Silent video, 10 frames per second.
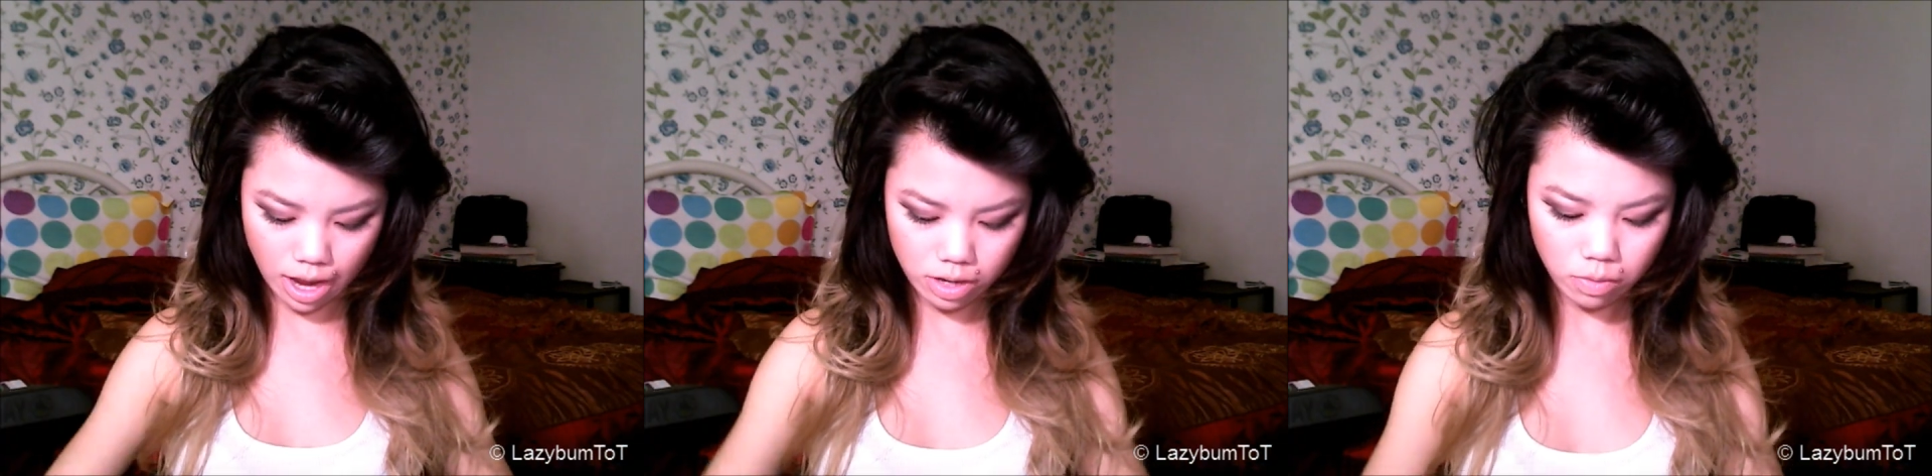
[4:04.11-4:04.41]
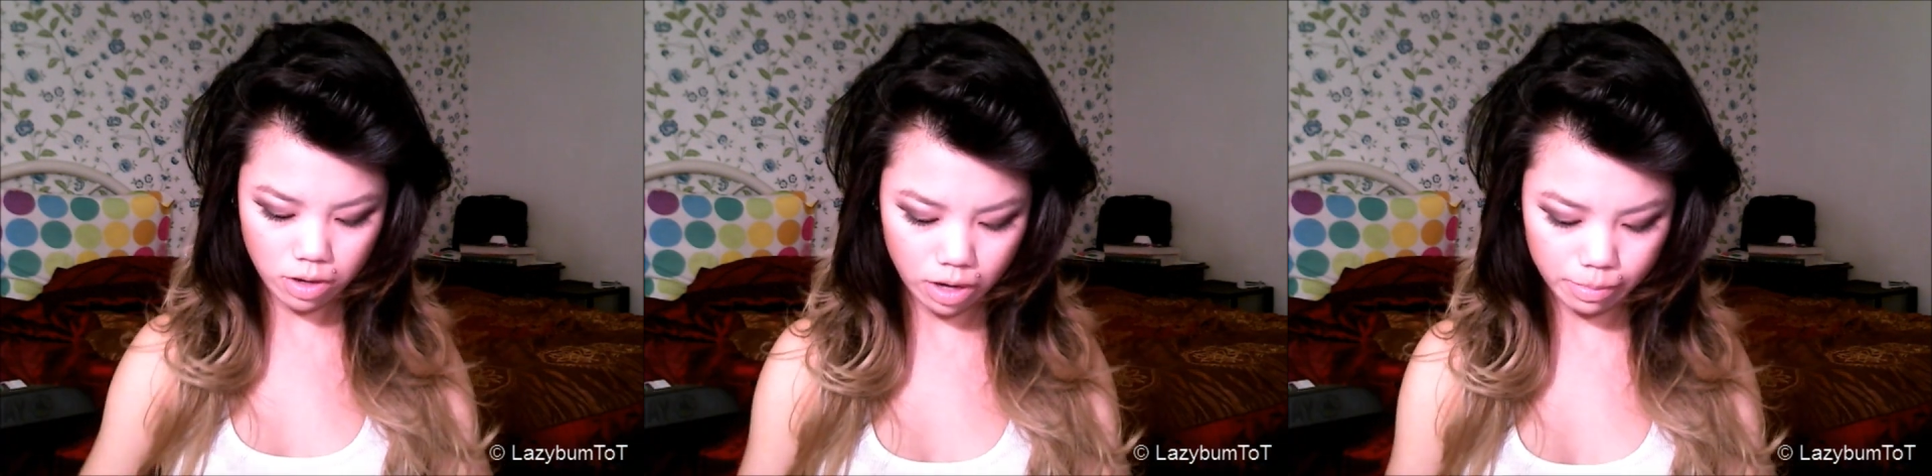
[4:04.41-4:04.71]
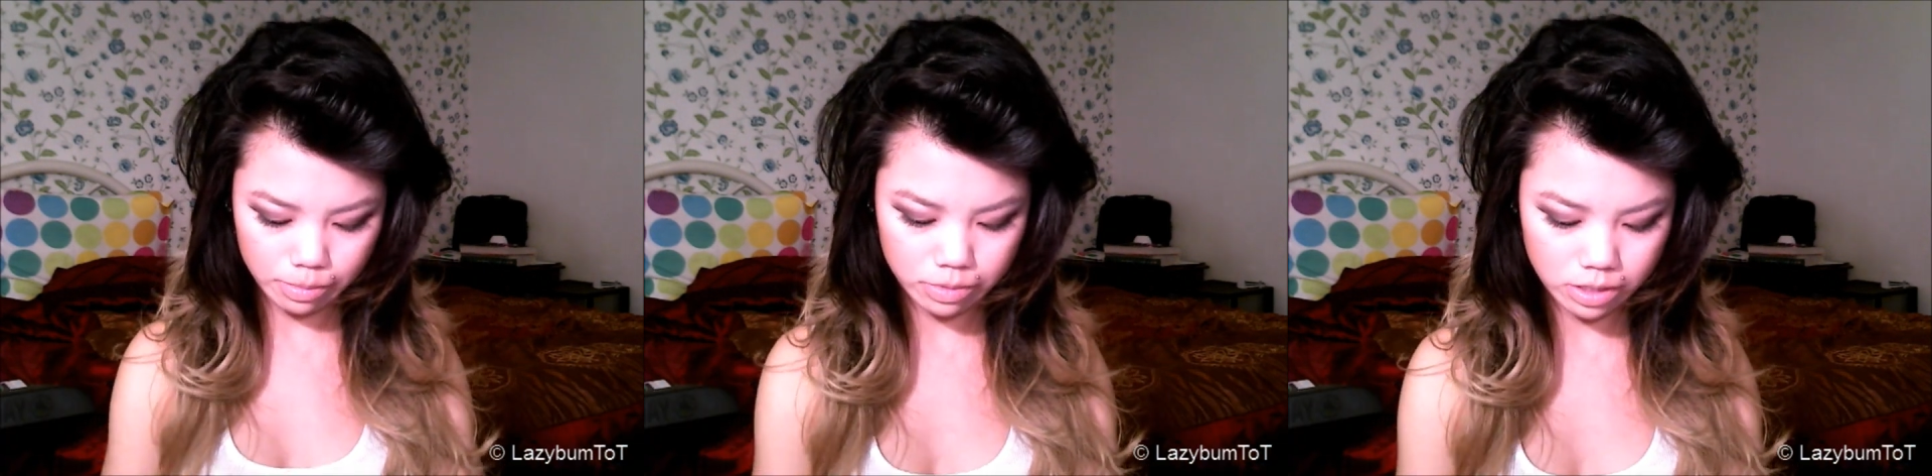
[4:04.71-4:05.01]
I know a lot of
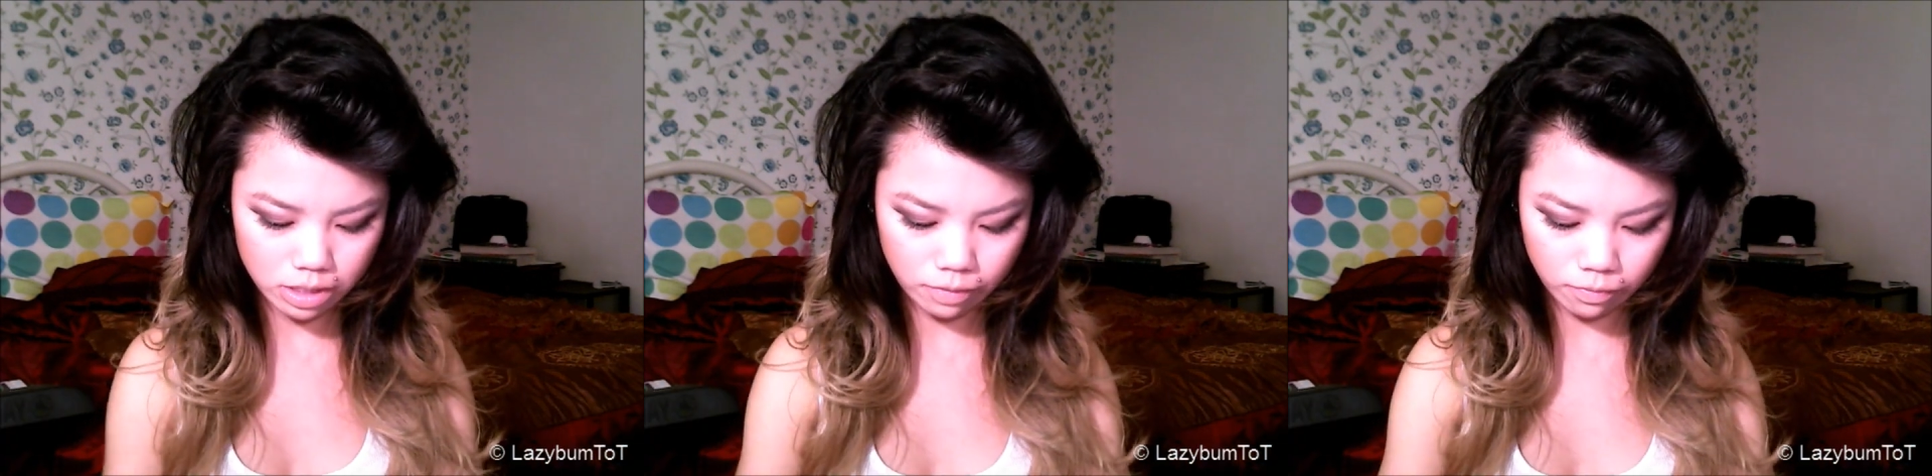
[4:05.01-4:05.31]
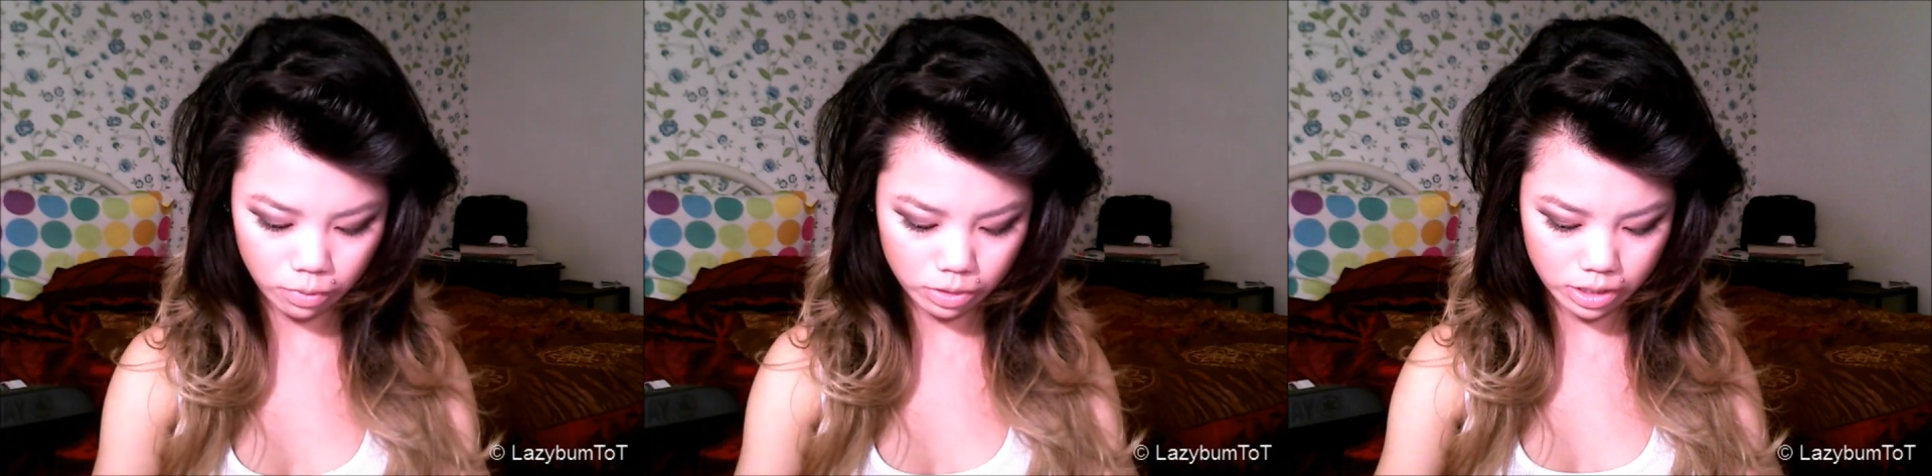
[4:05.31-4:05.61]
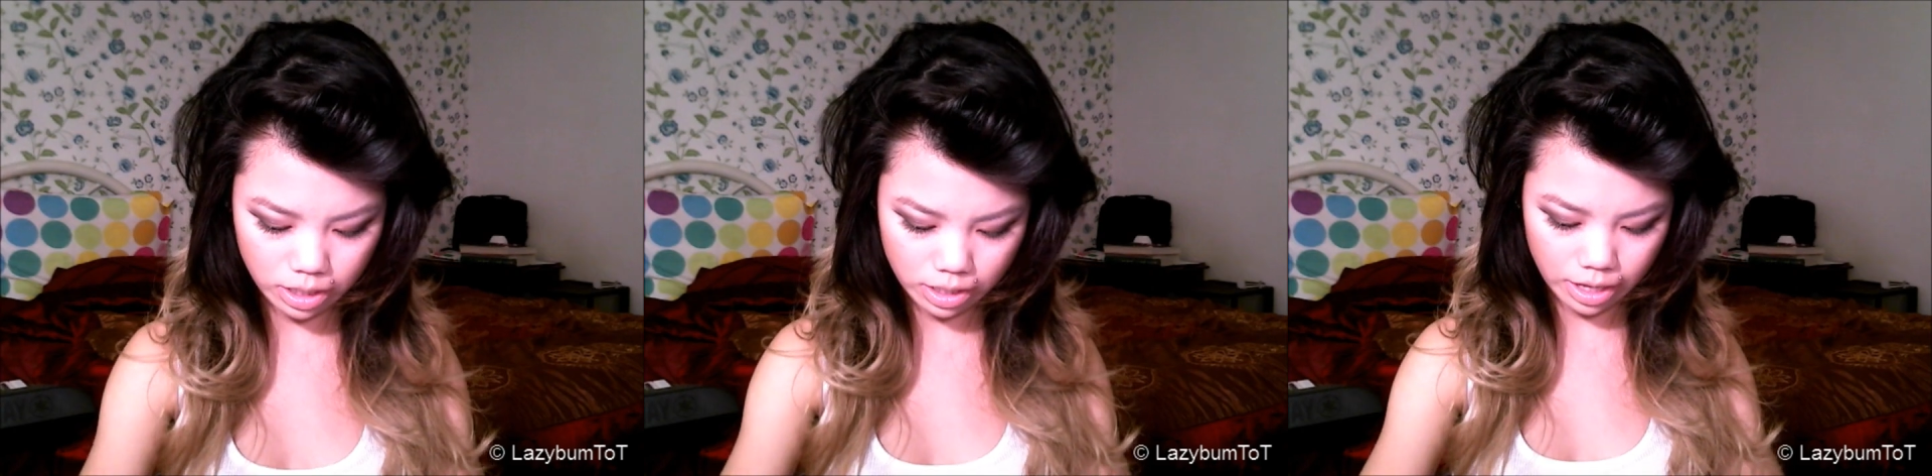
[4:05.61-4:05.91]
people just fold
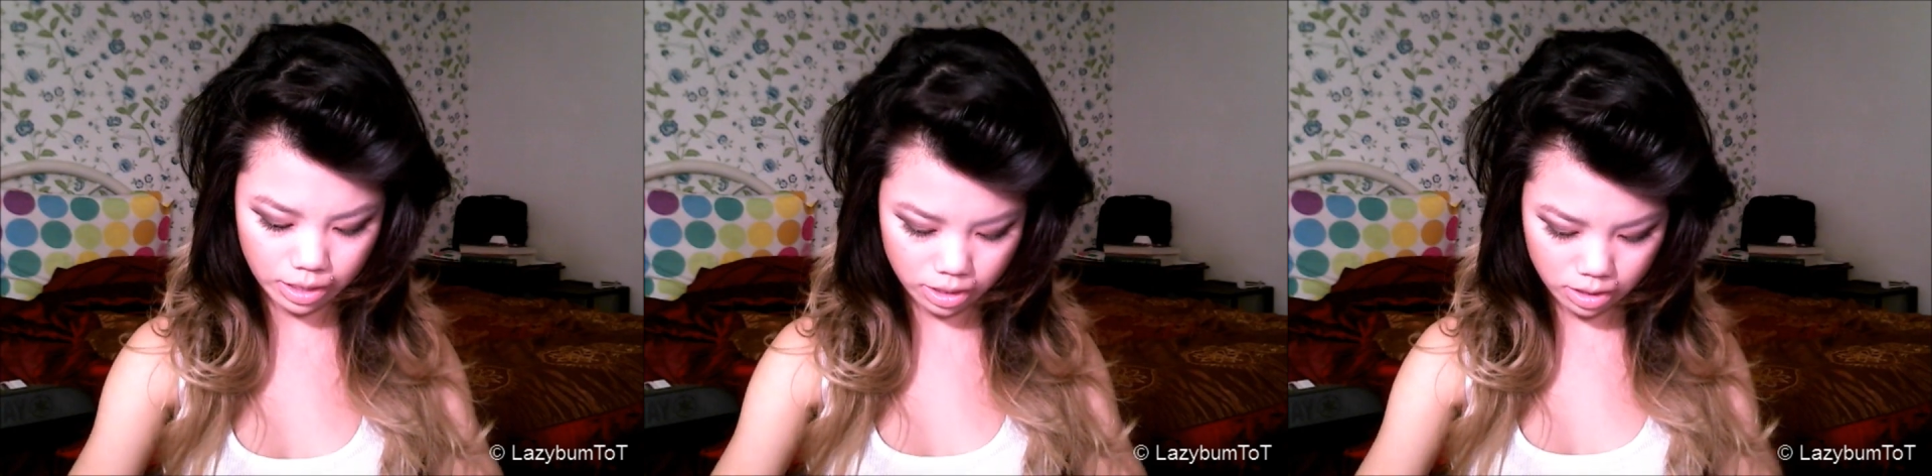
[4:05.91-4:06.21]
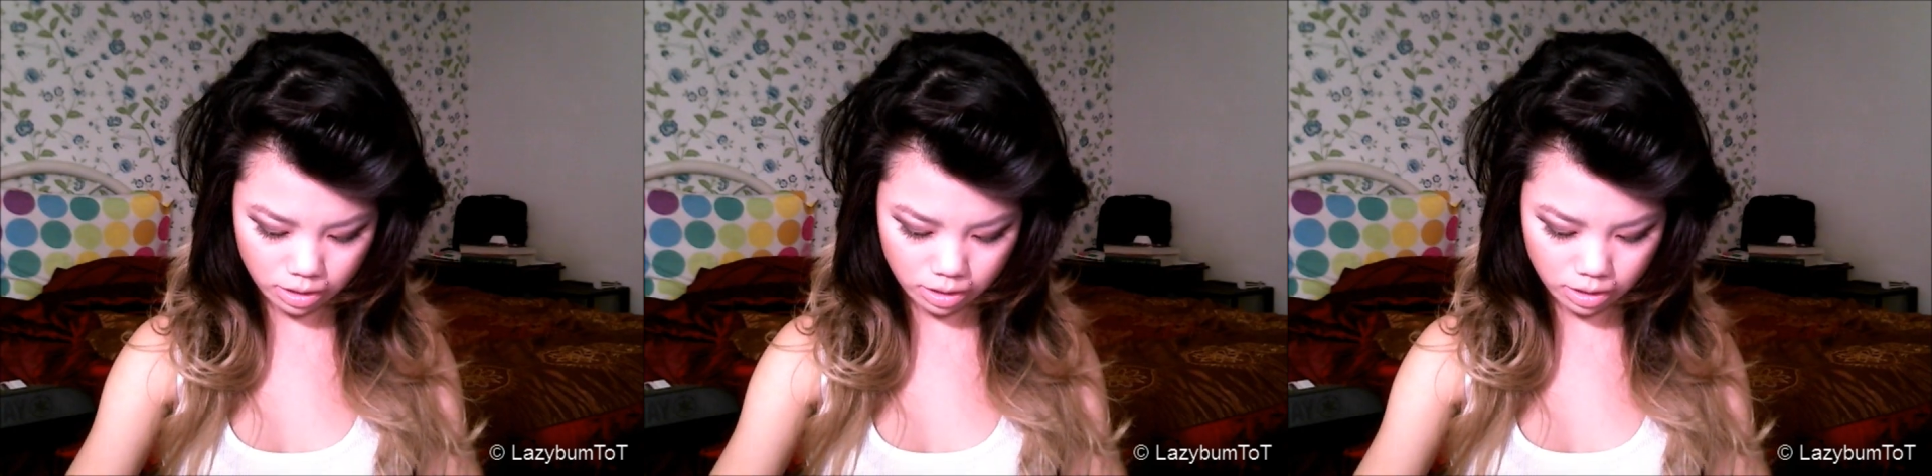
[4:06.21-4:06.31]
it like,